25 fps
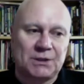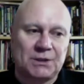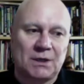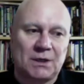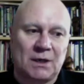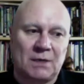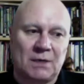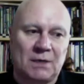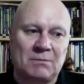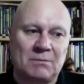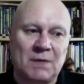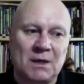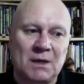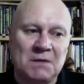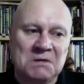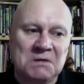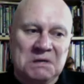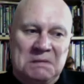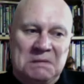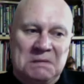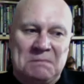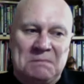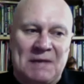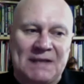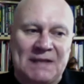
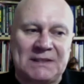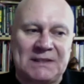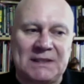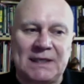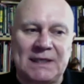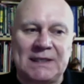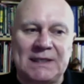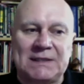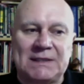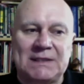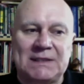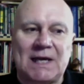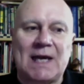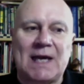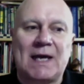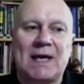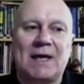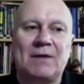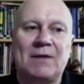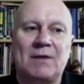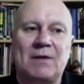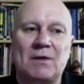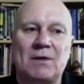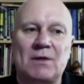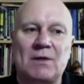and basically saying
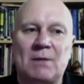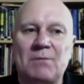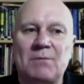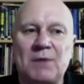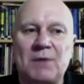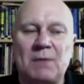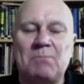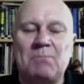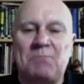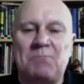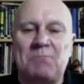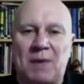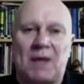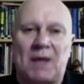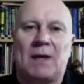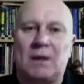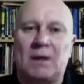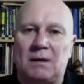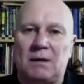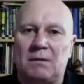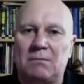that something big